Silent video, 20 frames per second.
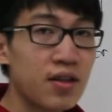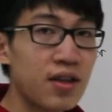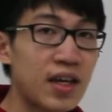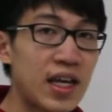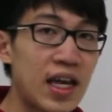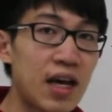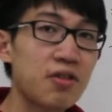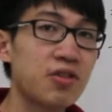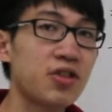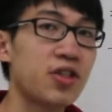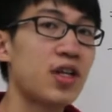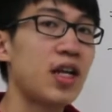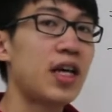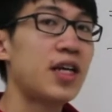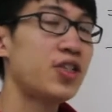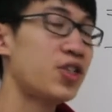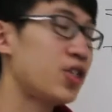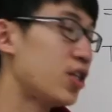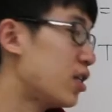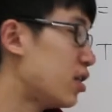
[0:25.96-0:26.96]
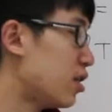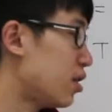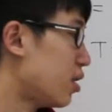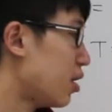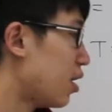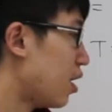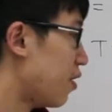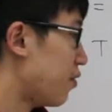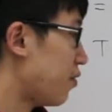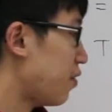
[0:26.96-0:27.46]
The
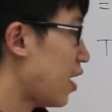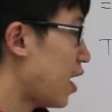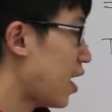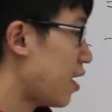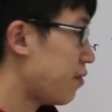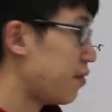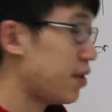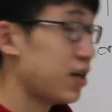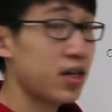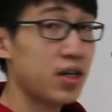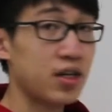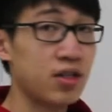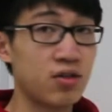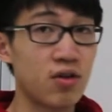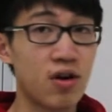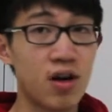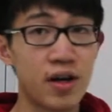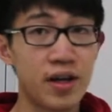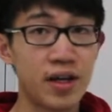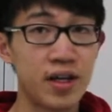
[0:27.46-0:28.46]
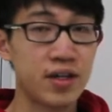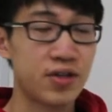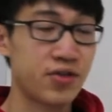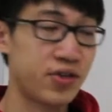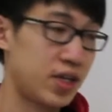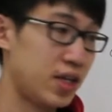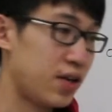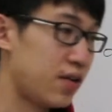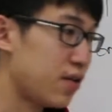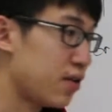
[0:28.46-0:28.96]
calculation of the area is quite
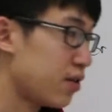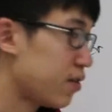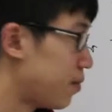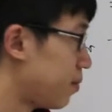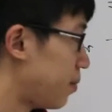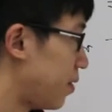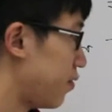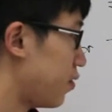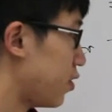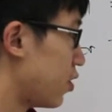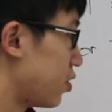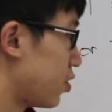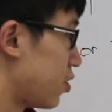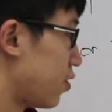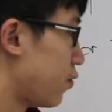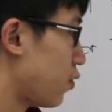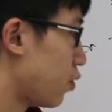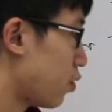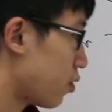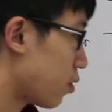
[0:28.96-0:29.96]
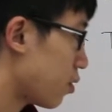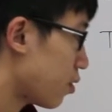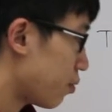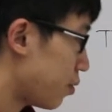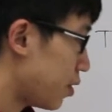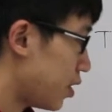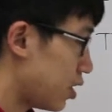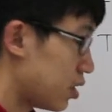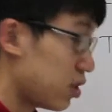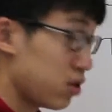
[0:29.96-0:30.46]
easy, but first of all,
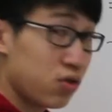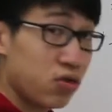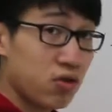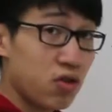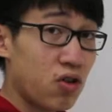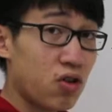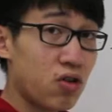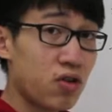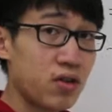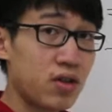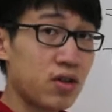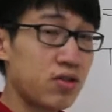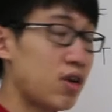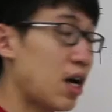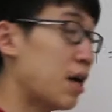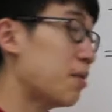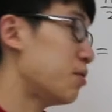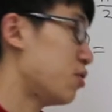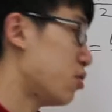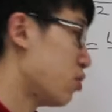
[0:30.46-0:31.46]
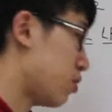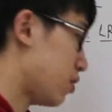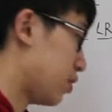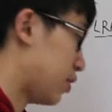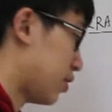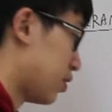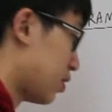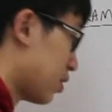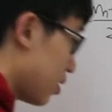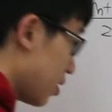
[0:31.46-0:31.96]
we need to draw the
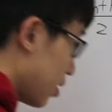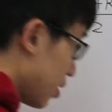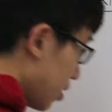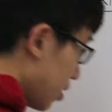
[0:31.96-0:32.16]
trapezoids.